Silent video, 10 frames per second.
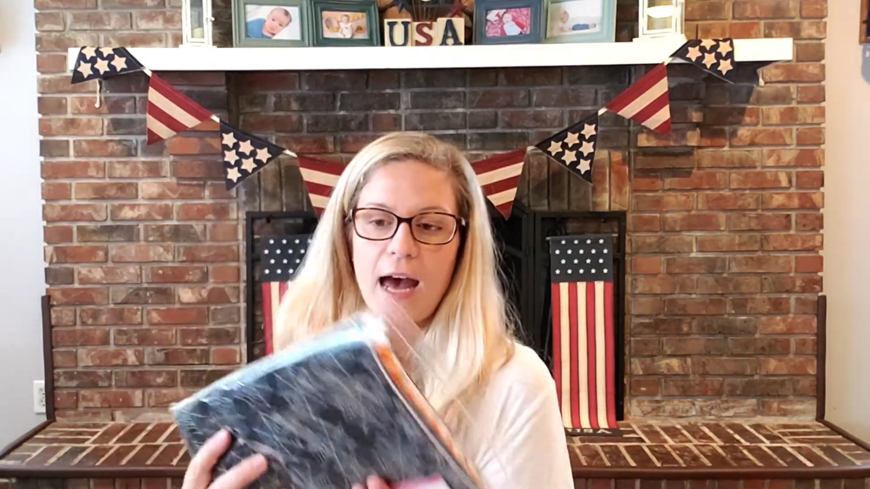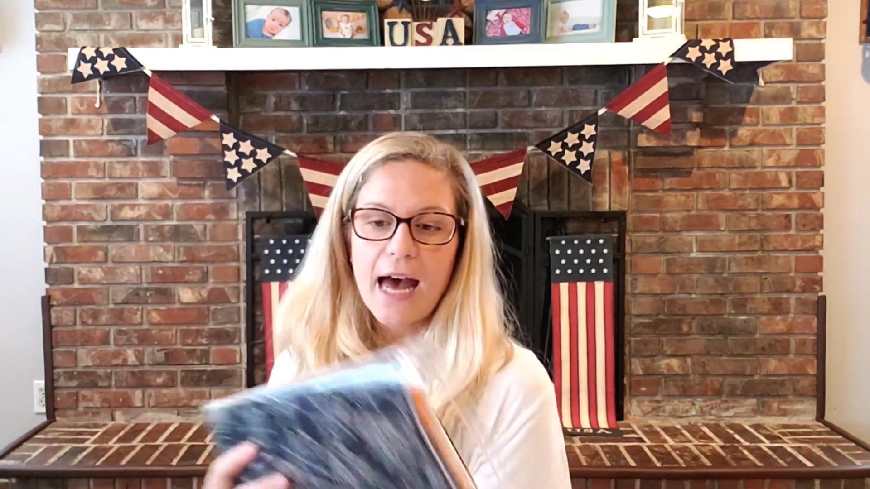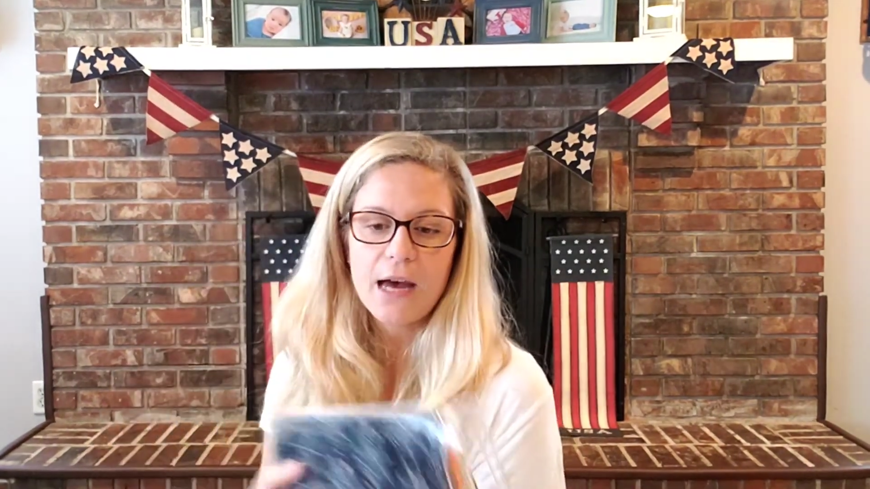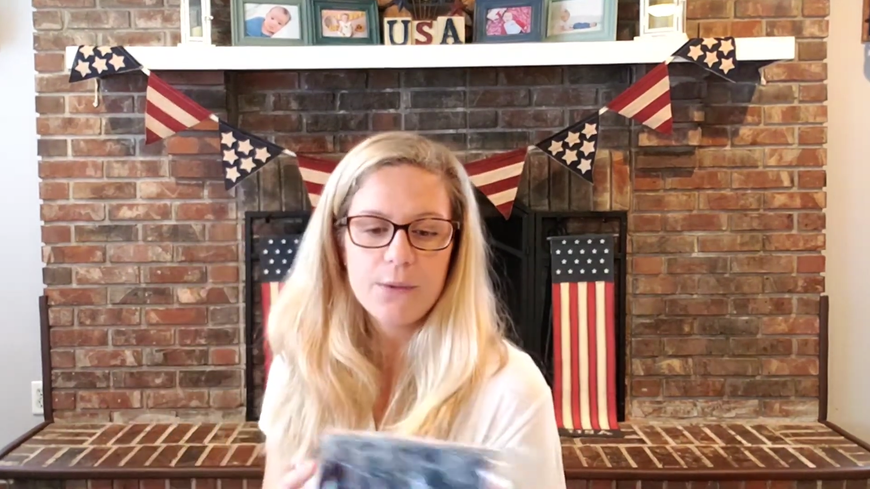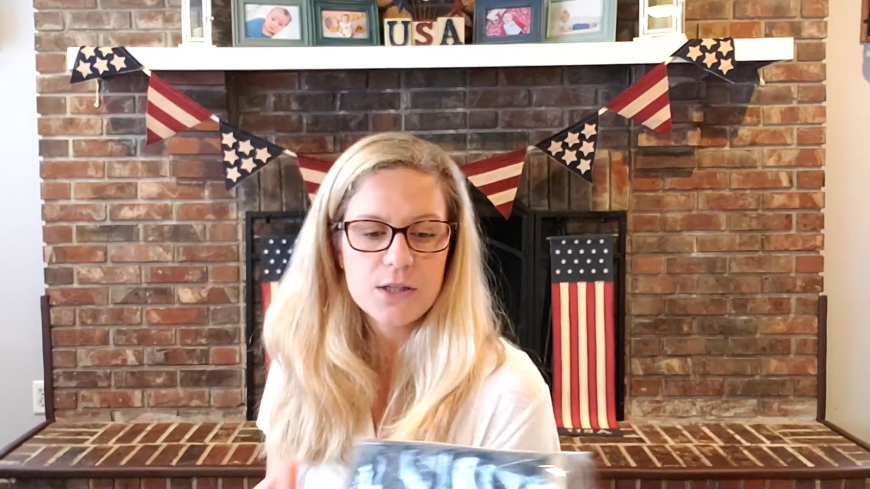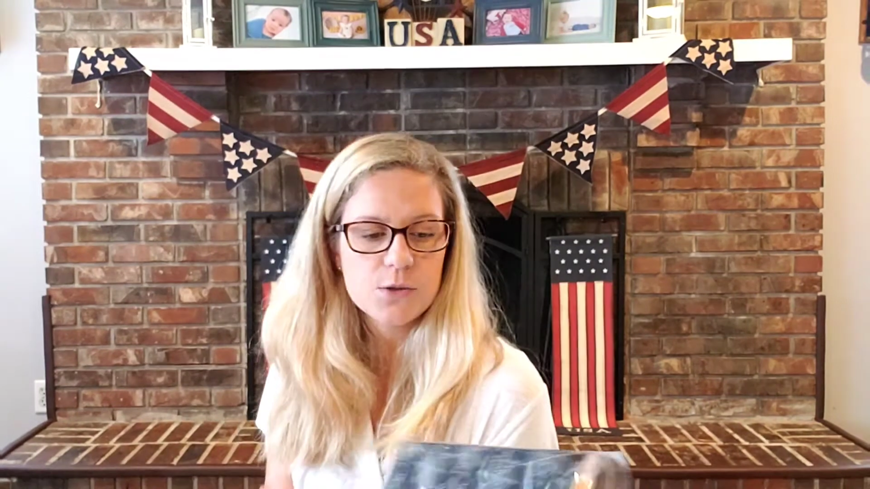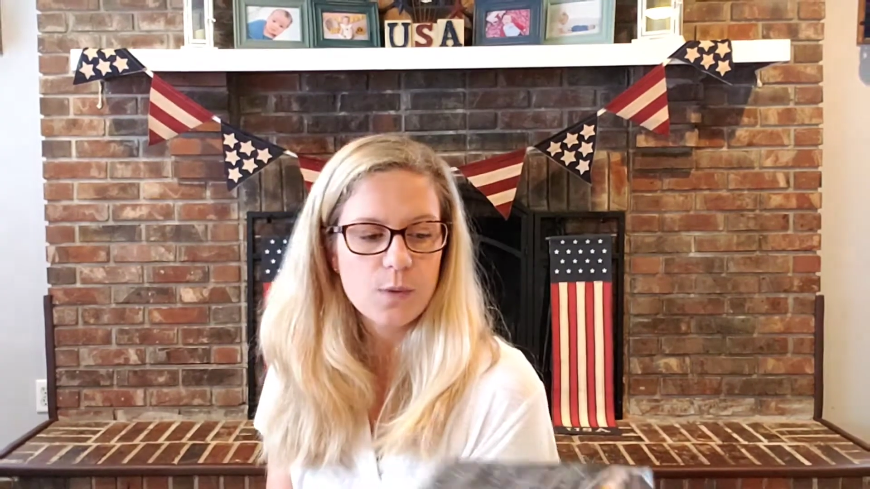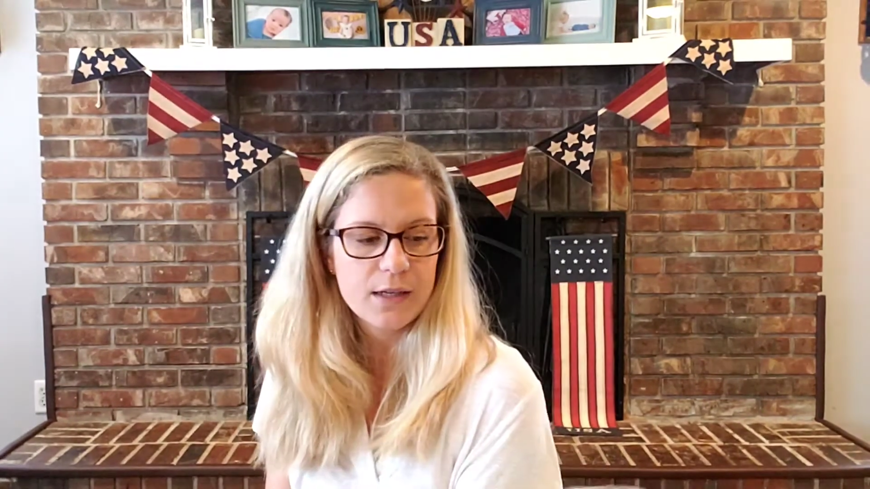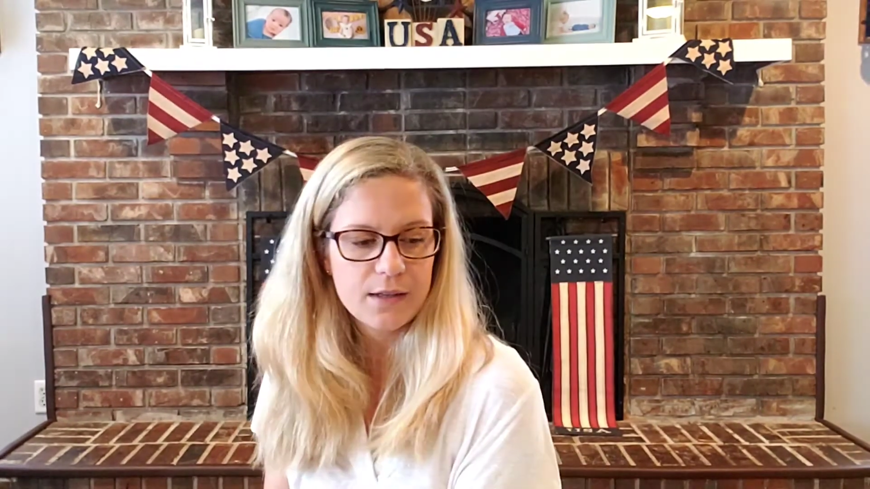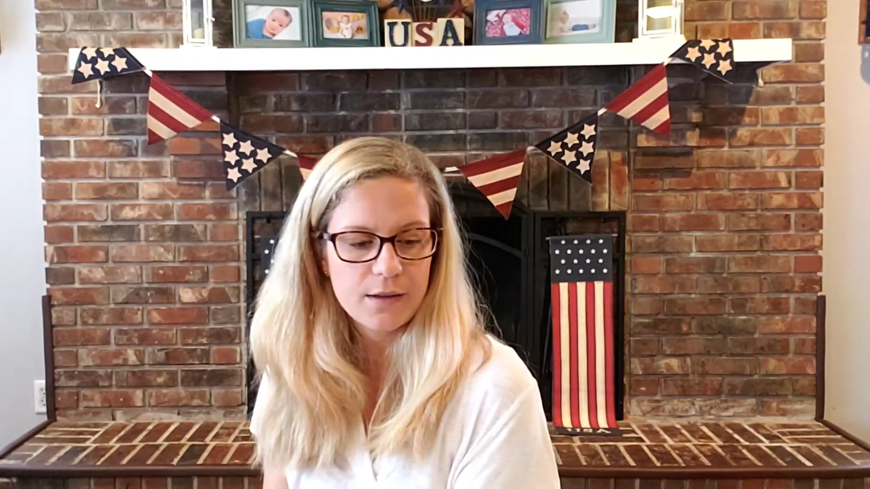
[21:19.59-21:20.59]
I was
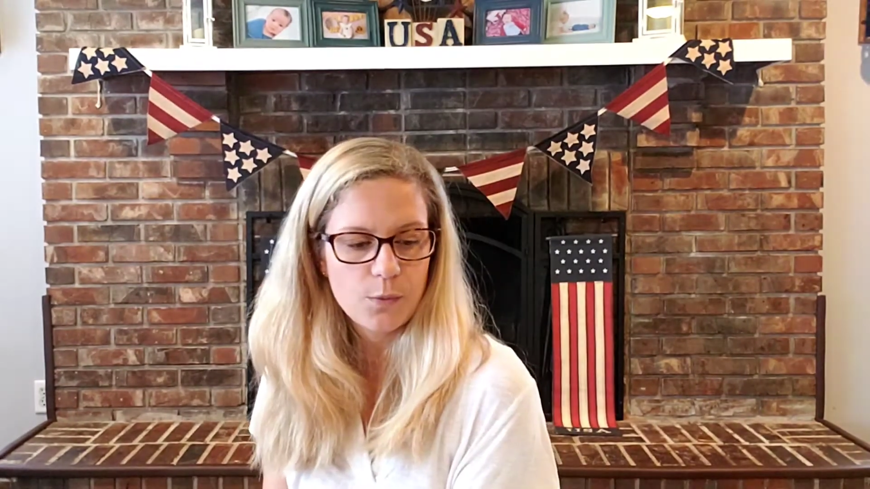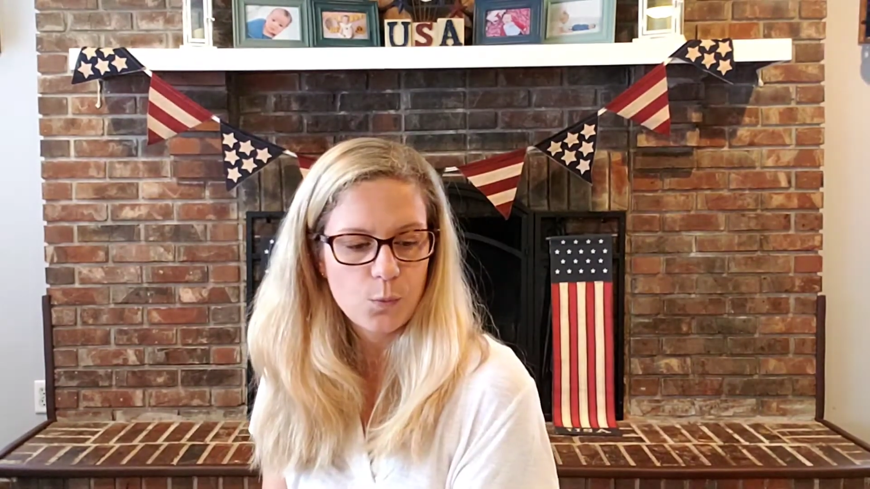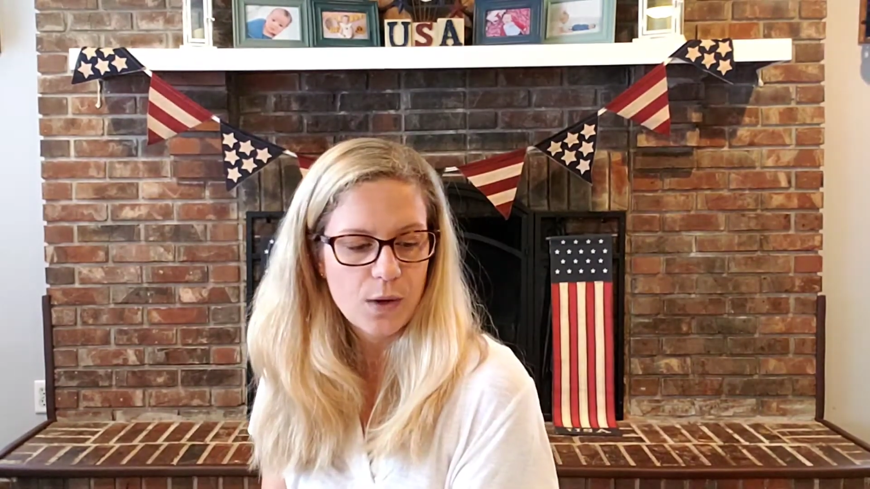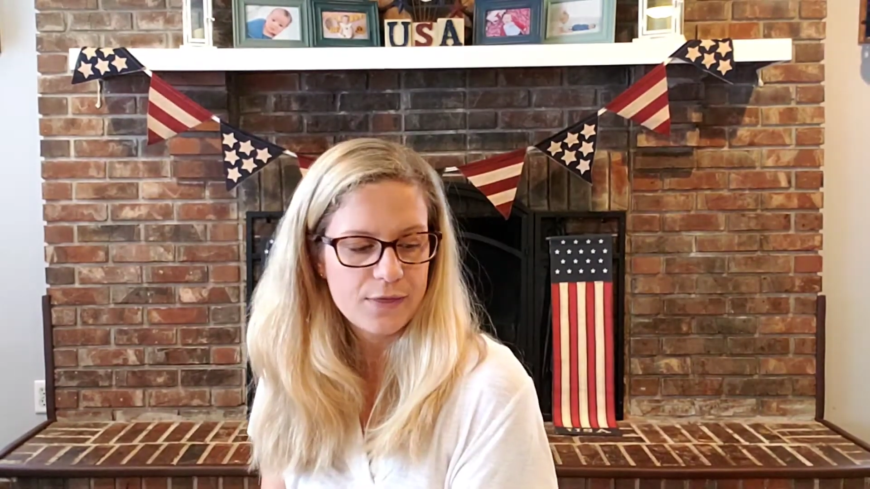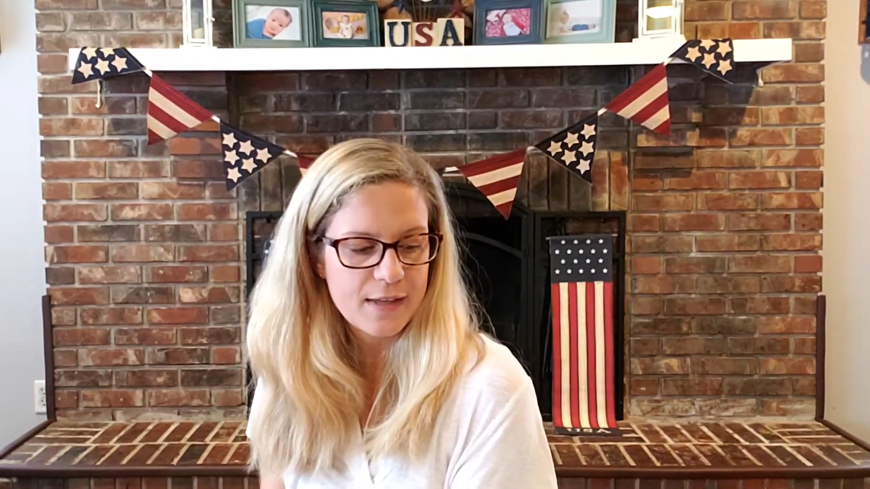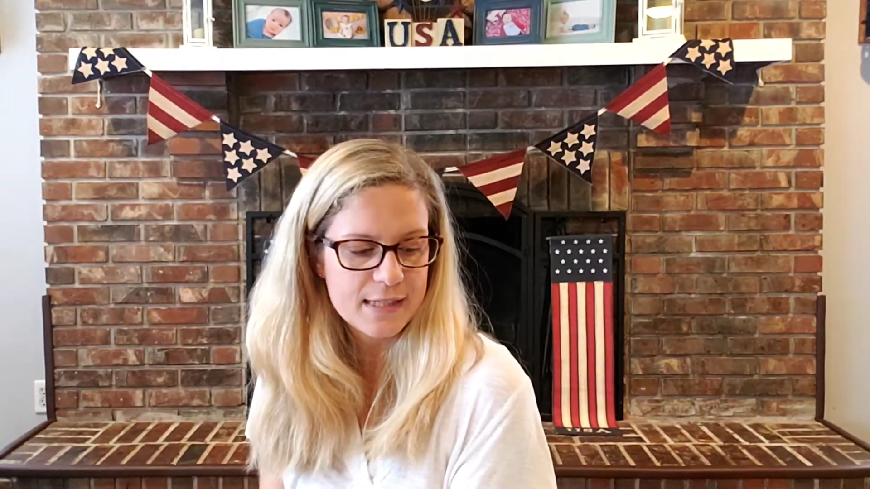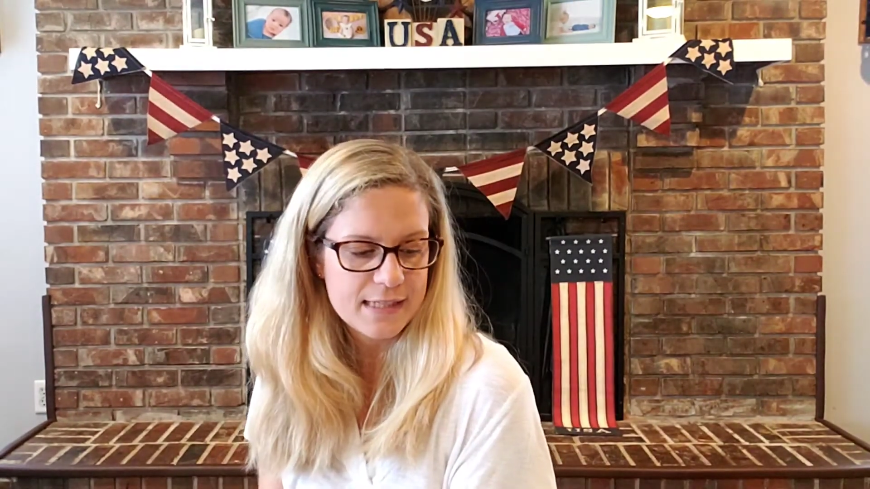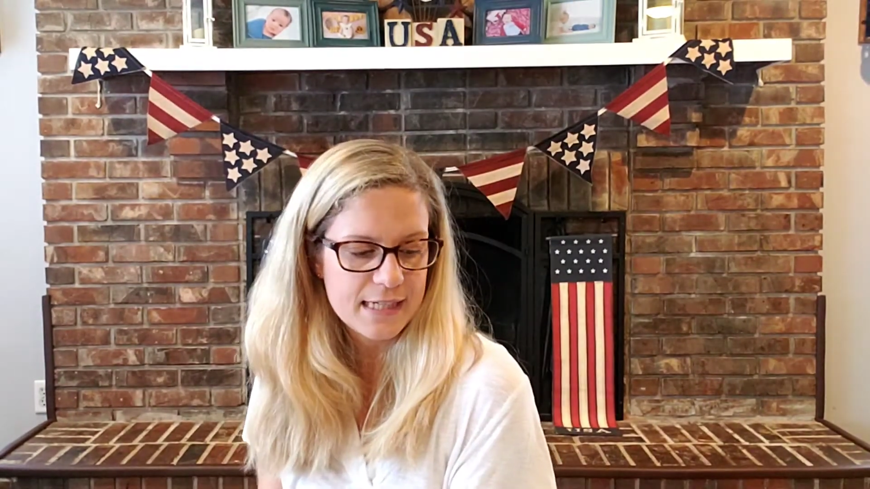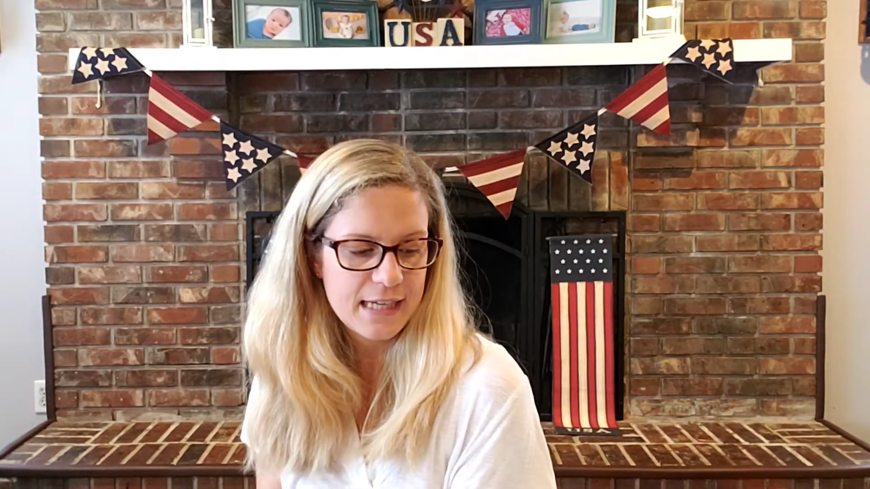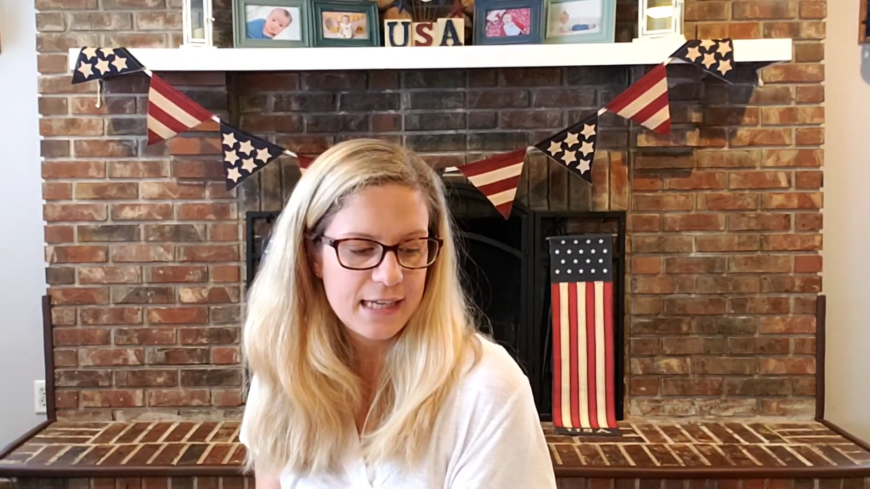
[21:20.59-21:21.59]
one that
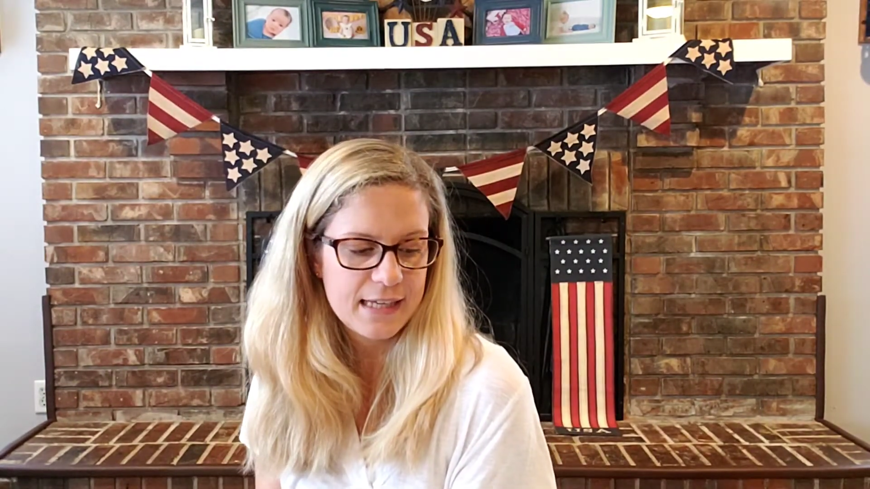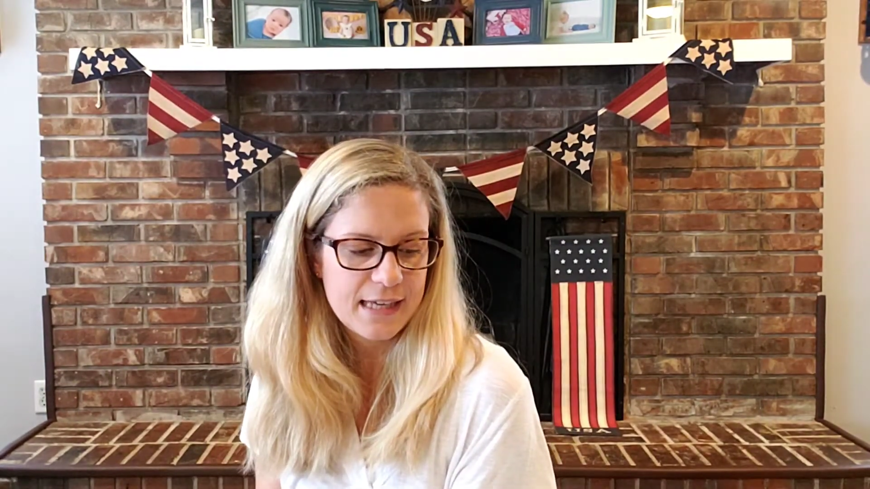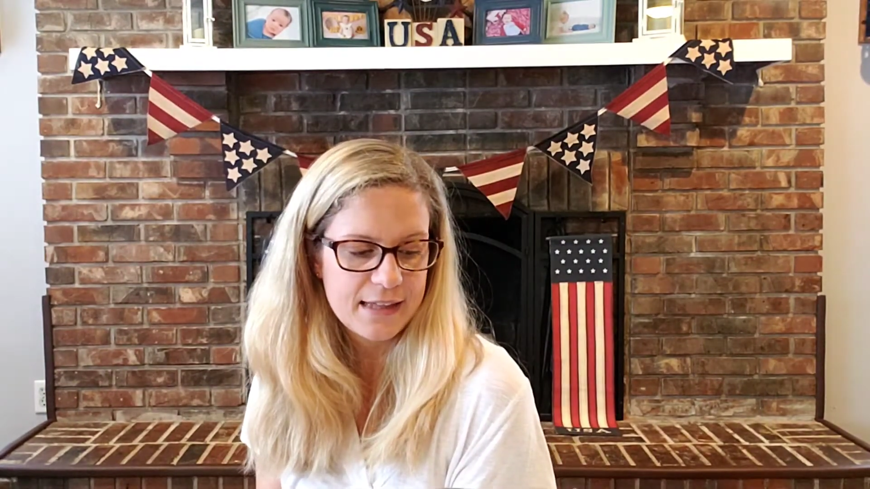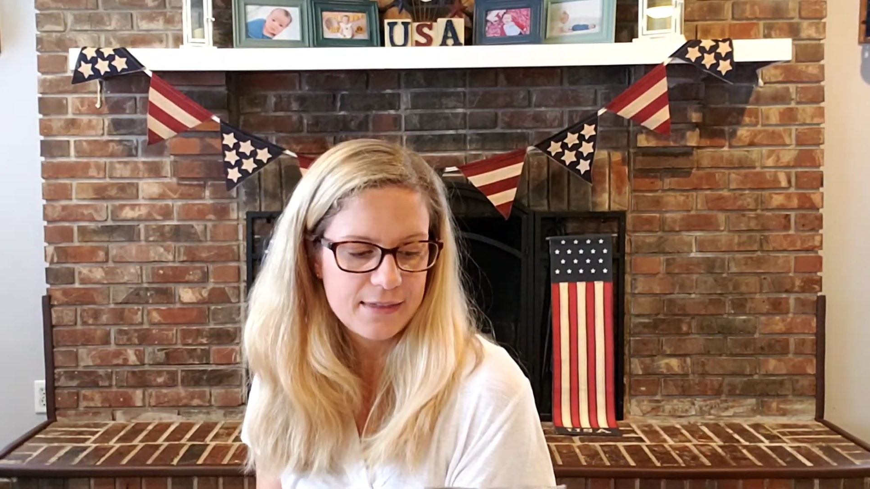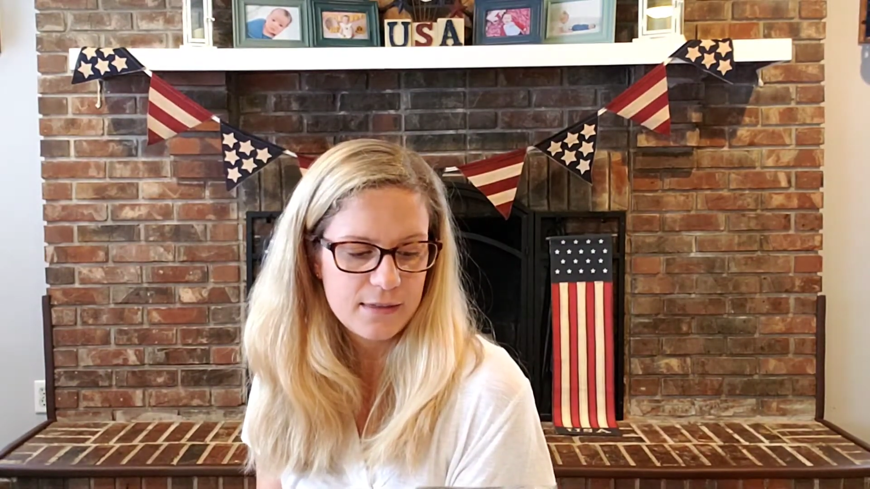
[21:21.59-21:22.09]
didn't get